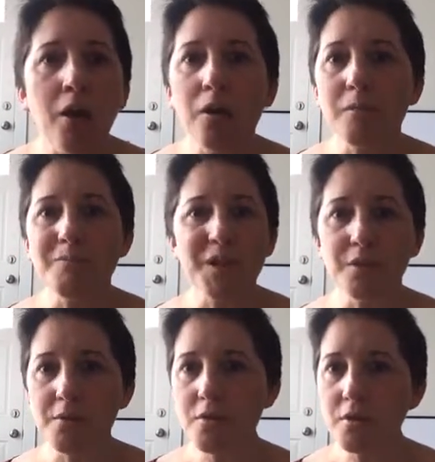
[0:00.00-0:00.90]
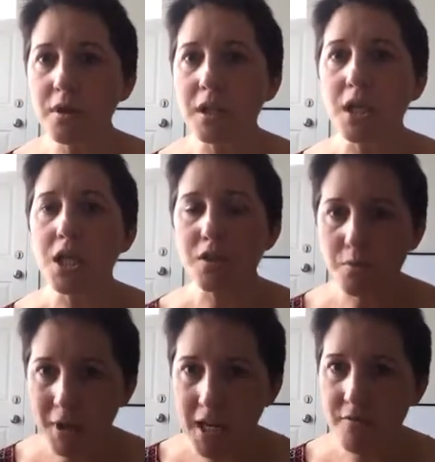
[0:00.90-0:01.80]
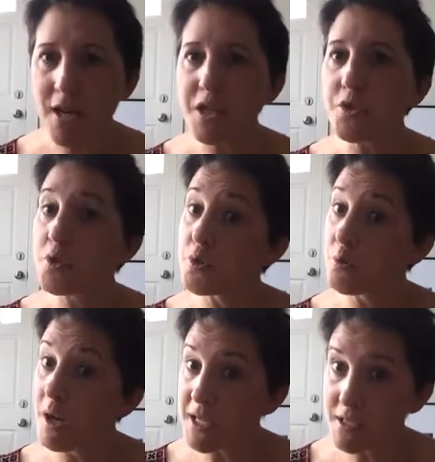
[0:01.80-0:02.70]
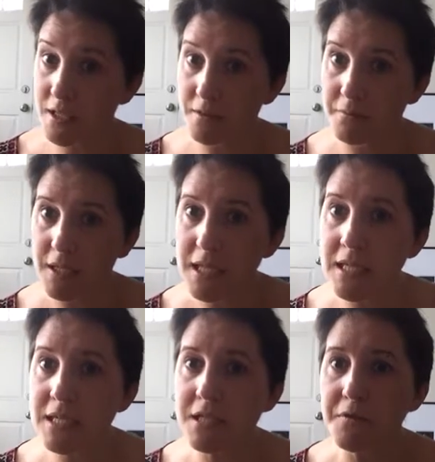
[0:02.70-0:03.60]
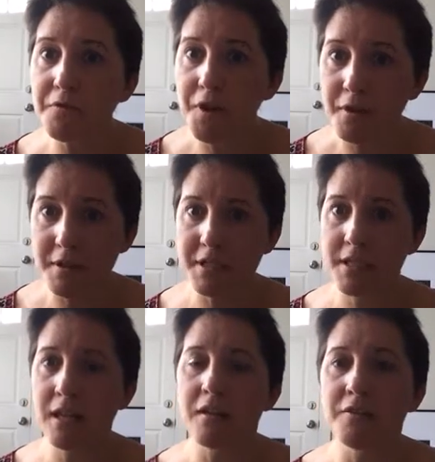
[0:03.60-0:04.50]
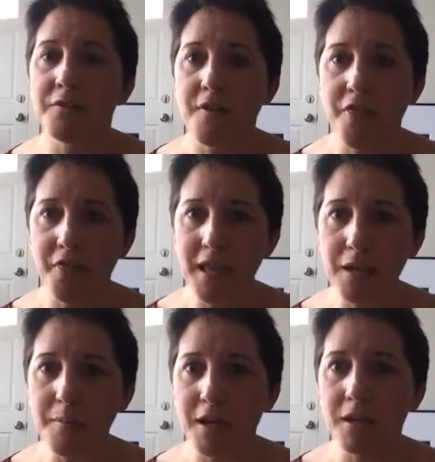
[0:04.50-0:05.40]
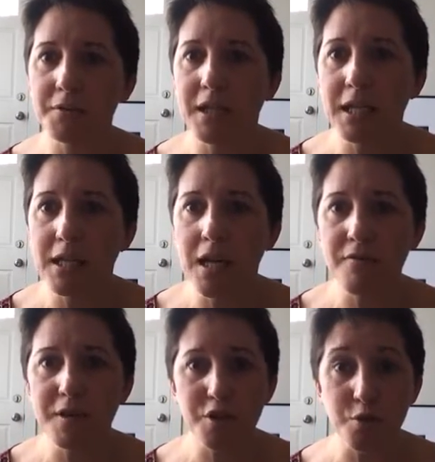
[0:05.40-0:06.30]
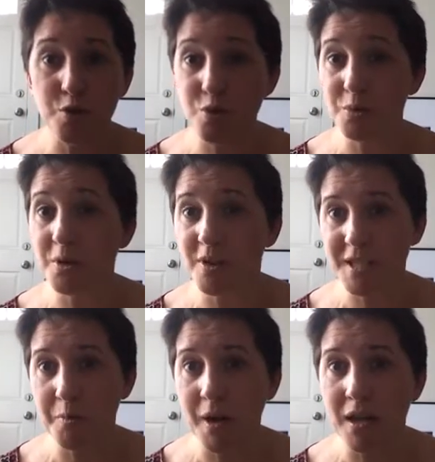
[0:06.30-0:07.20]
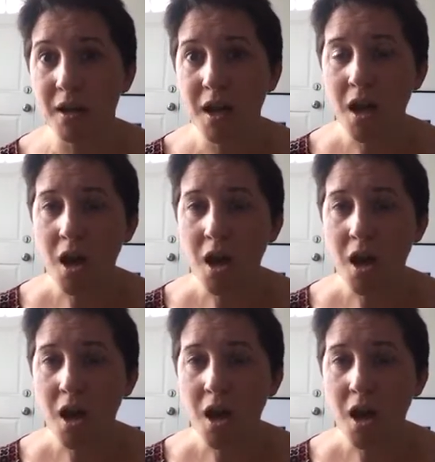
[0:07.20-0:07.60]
Or, look, so what I invite you to do right now is, for yourself, think about, and I invite you to journal as well,